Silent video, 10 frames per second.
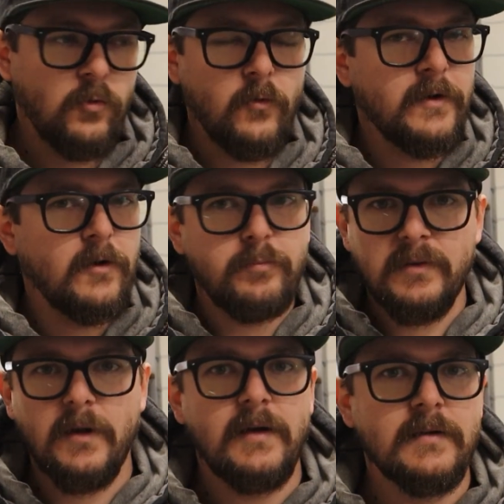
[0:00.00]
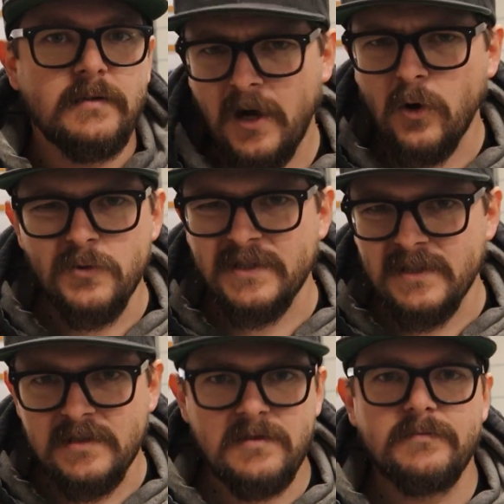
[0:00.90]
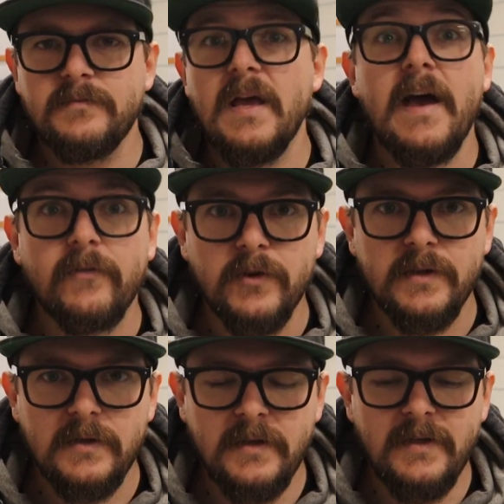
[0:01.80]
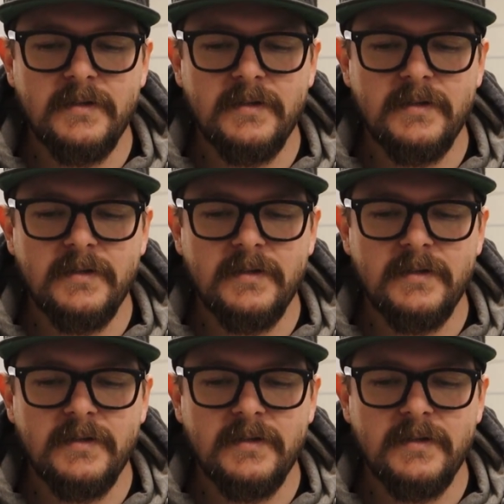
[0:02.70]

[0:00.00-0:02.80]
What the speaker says: Oil, plug, hoses, everything.